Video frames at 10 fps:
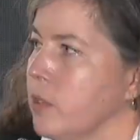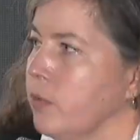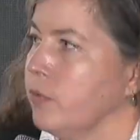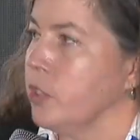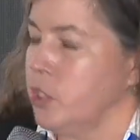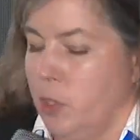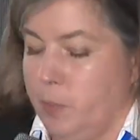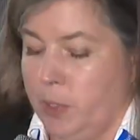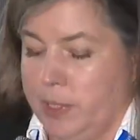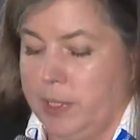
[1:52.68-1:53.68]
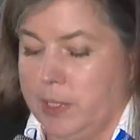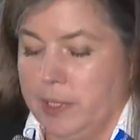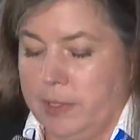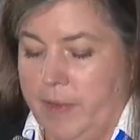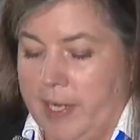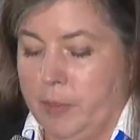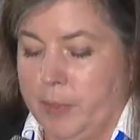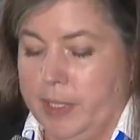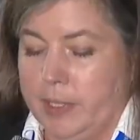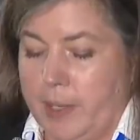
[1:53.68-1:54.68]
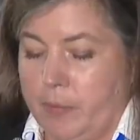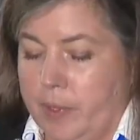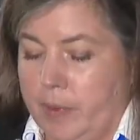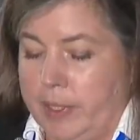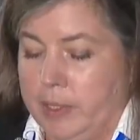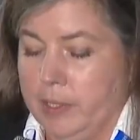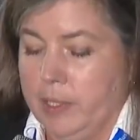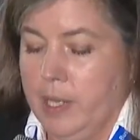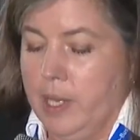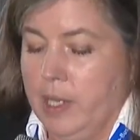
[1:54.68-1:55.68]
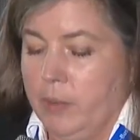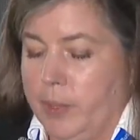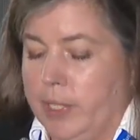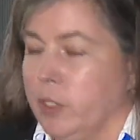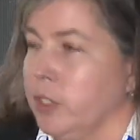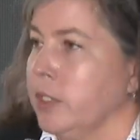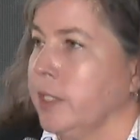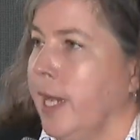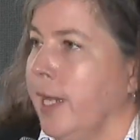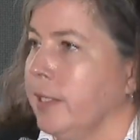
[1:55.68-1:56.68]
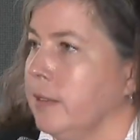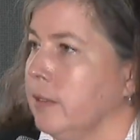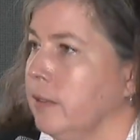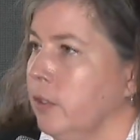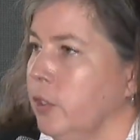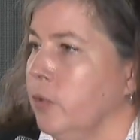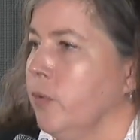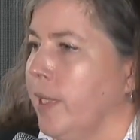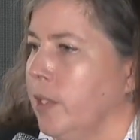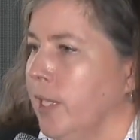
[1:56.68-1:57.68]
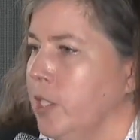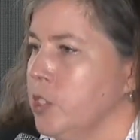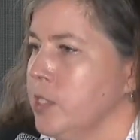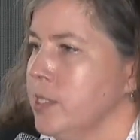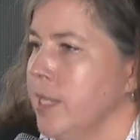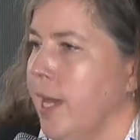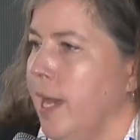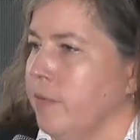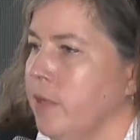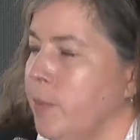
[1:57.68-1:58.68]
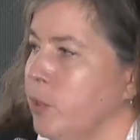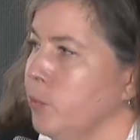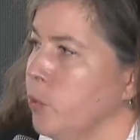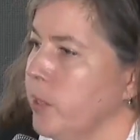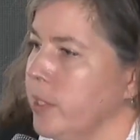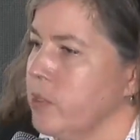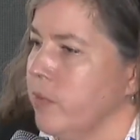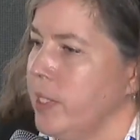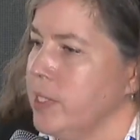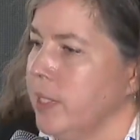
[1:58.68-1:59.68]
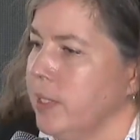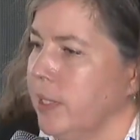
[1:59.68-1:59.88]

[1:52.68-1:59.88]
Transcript: of the geopolitical environment that we're in. We heard that the new regulations that have come on board is raising the